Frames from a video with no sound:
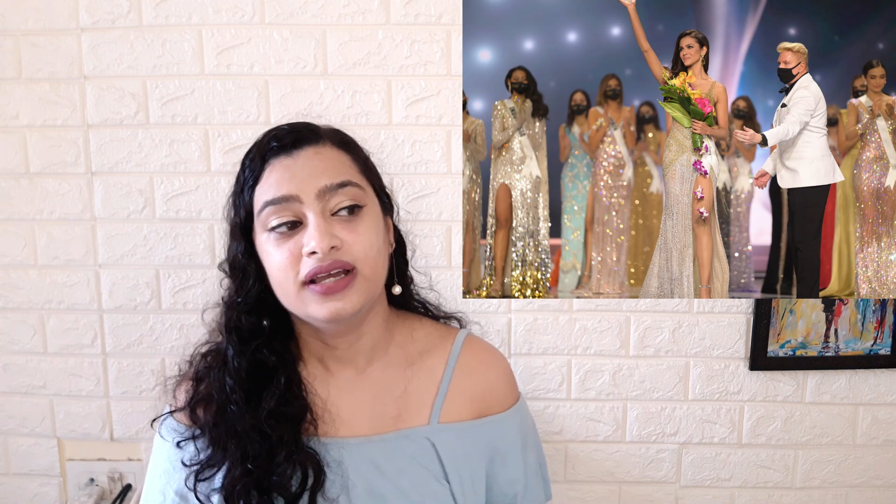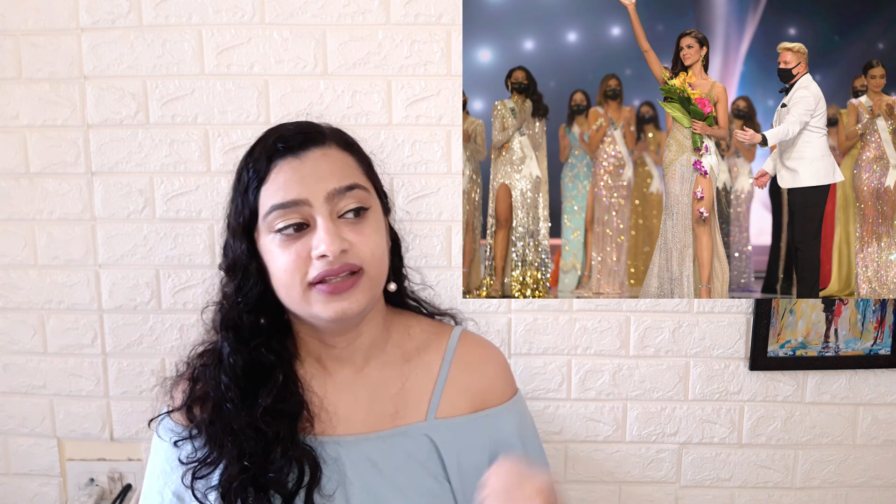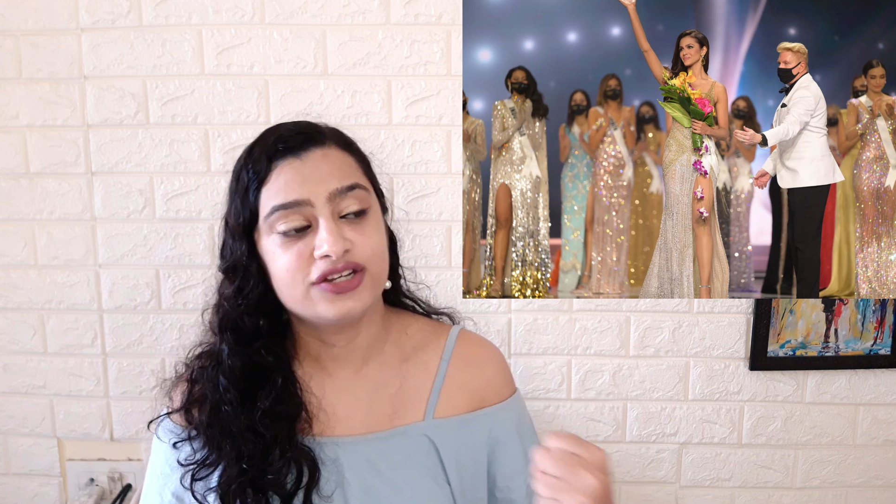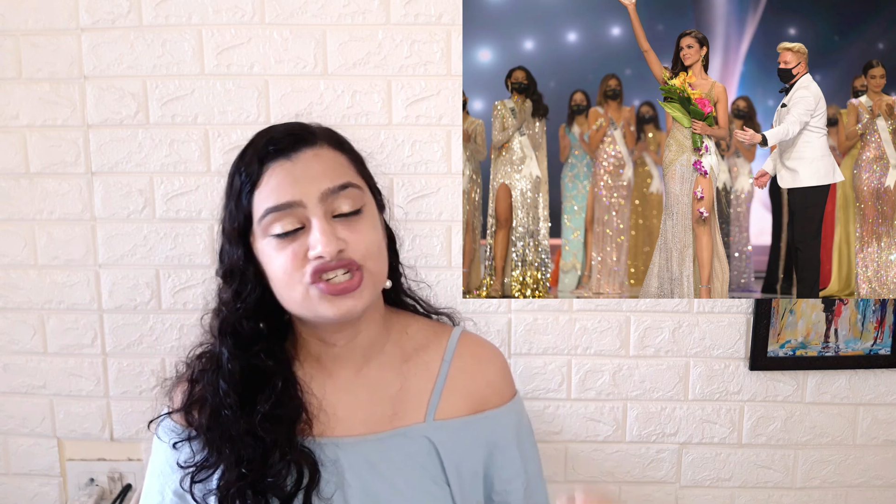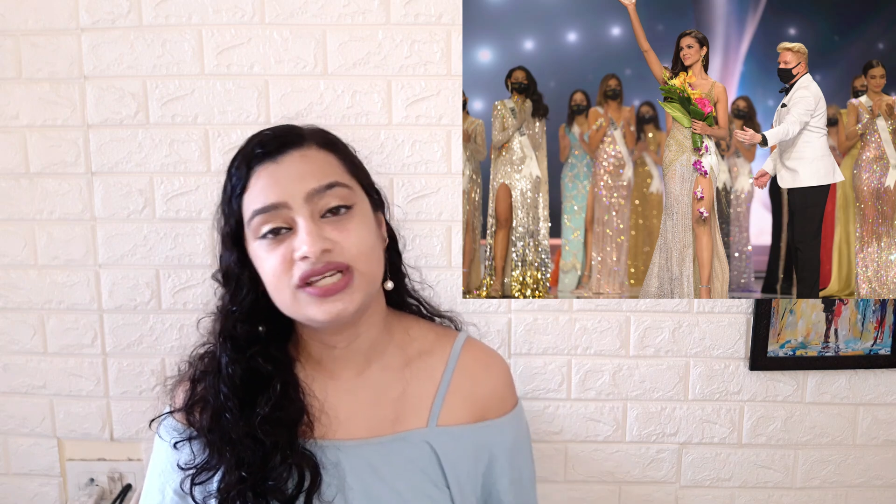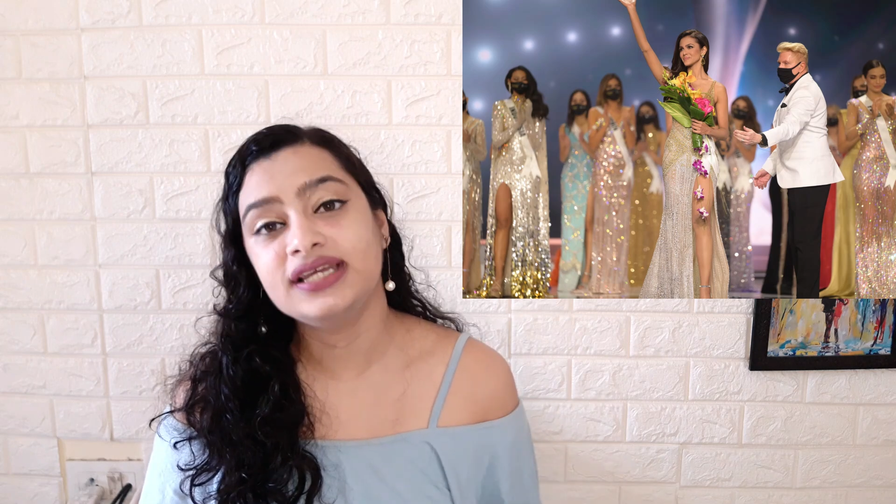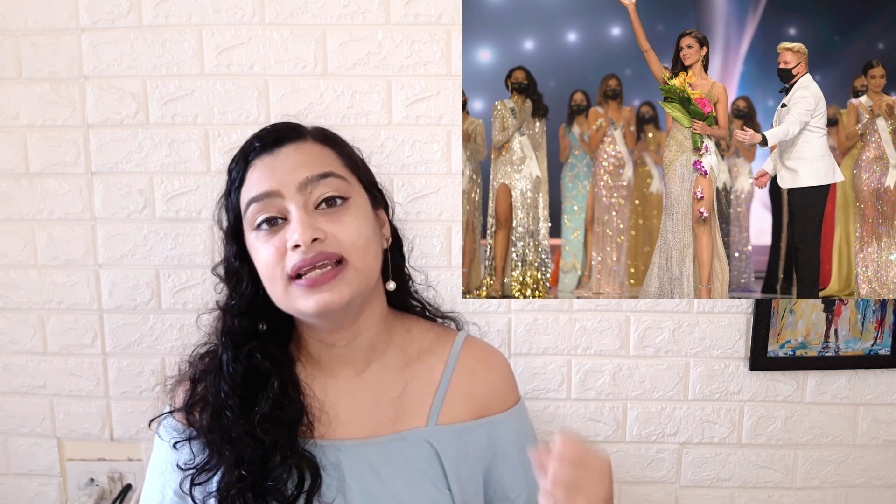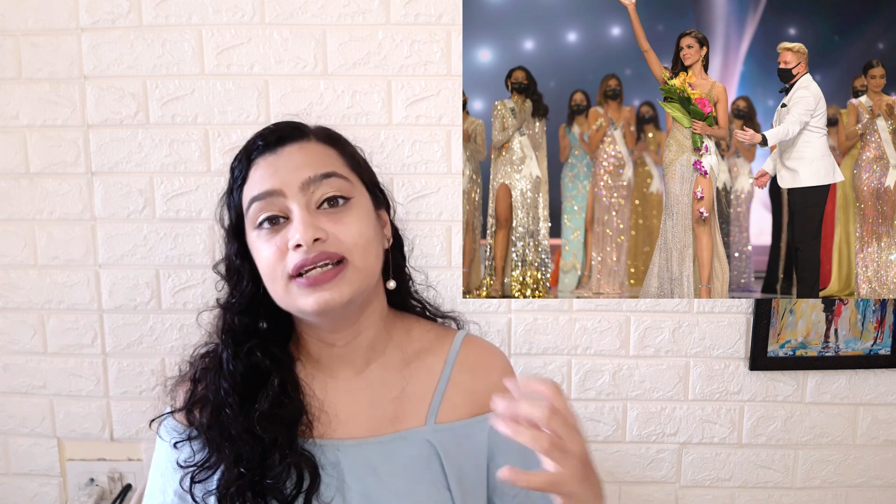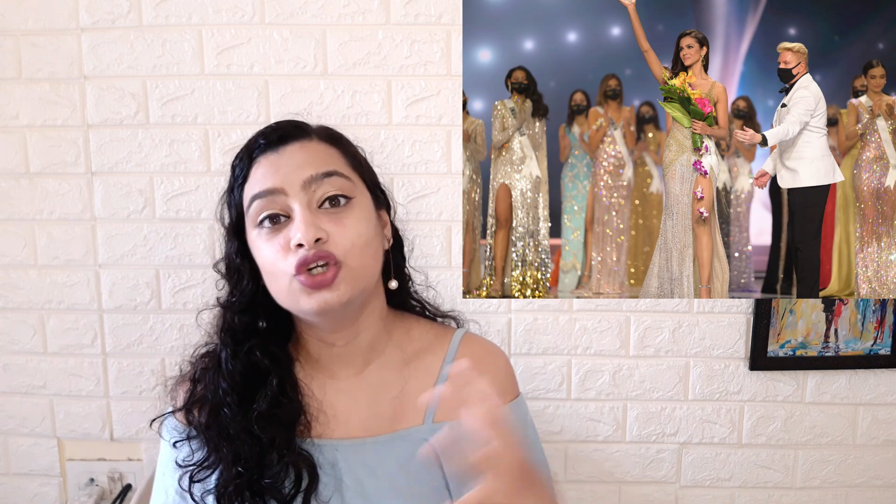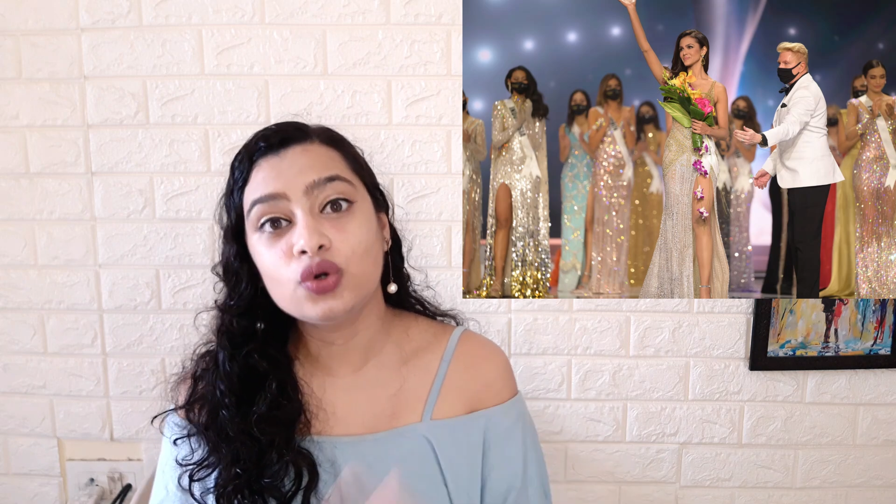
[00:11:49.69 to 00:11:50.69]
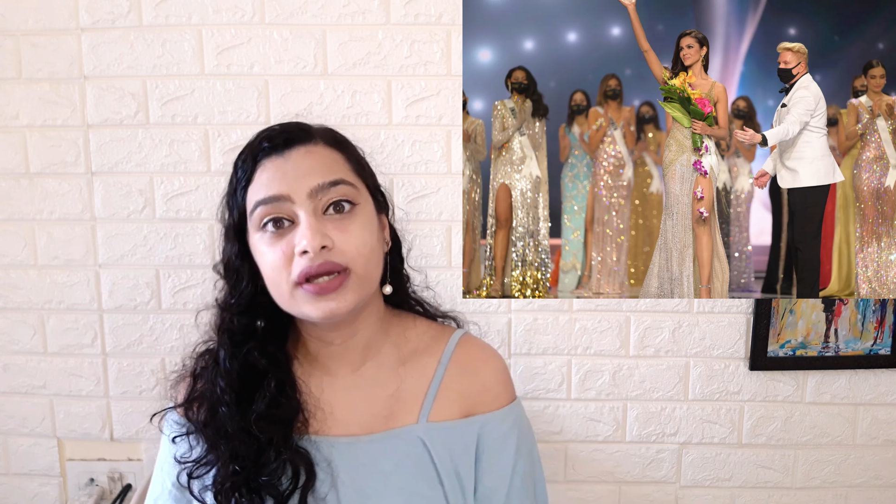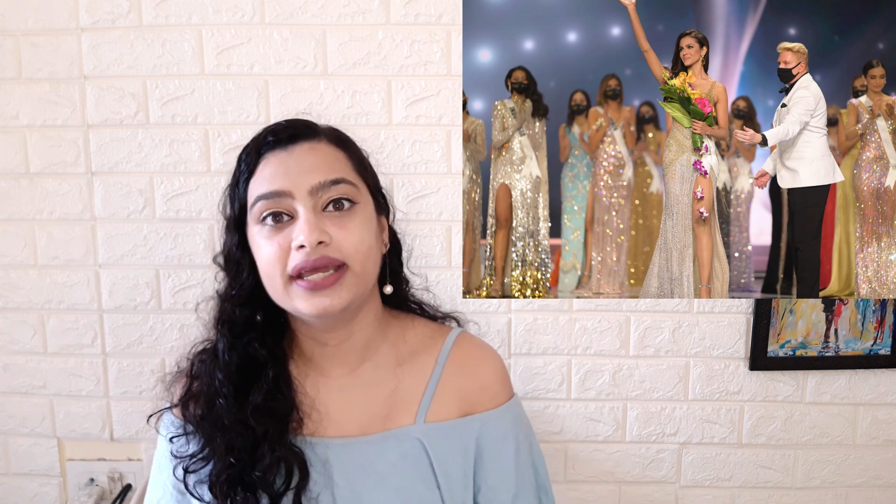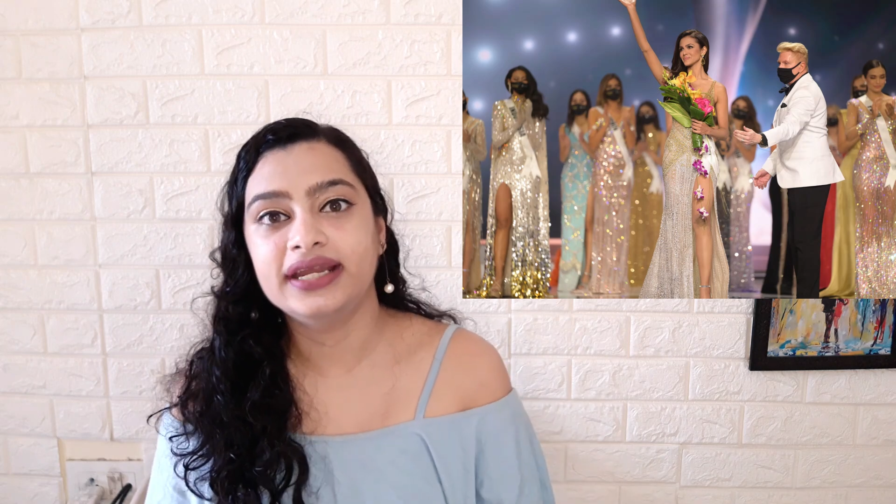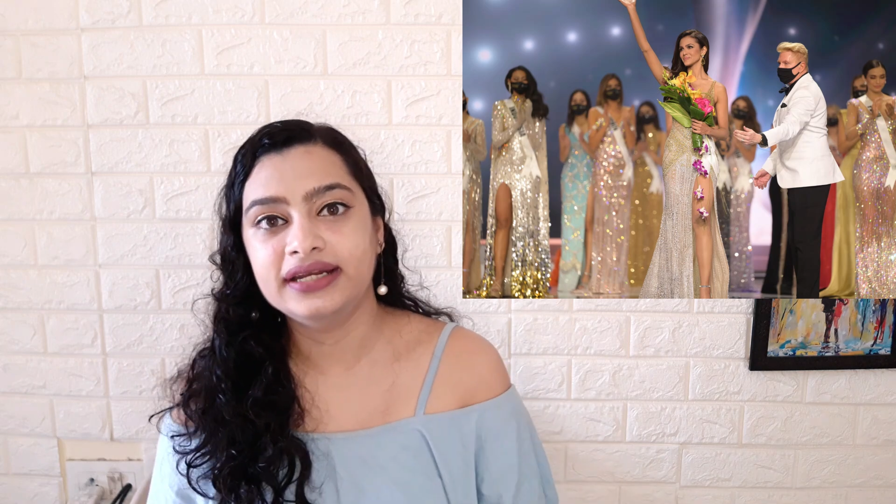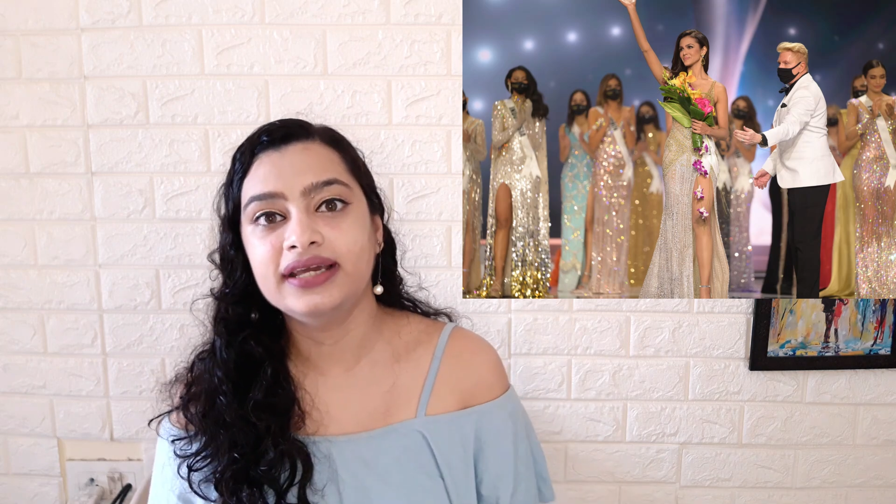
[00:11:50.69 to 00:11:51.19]
that she took
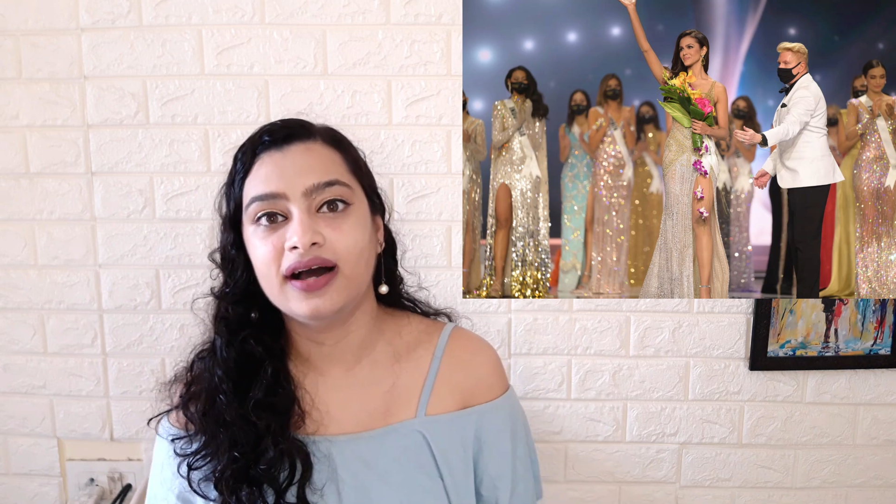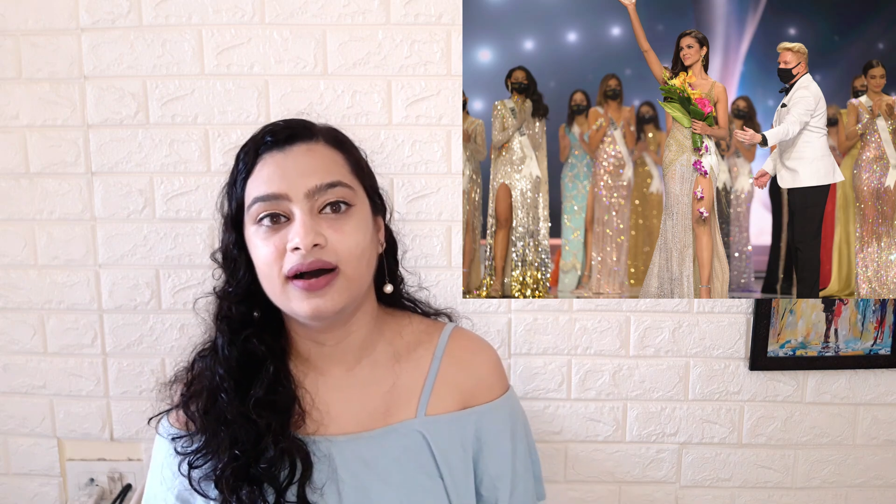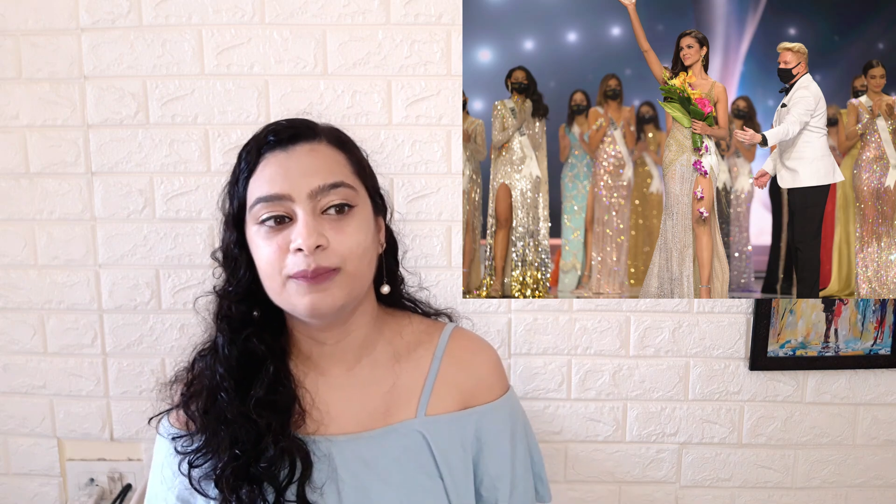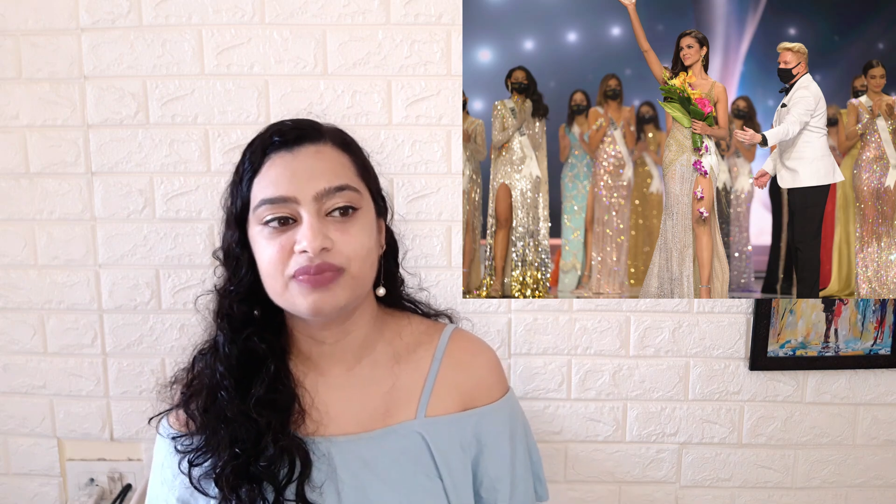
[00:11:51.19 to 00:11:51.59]
India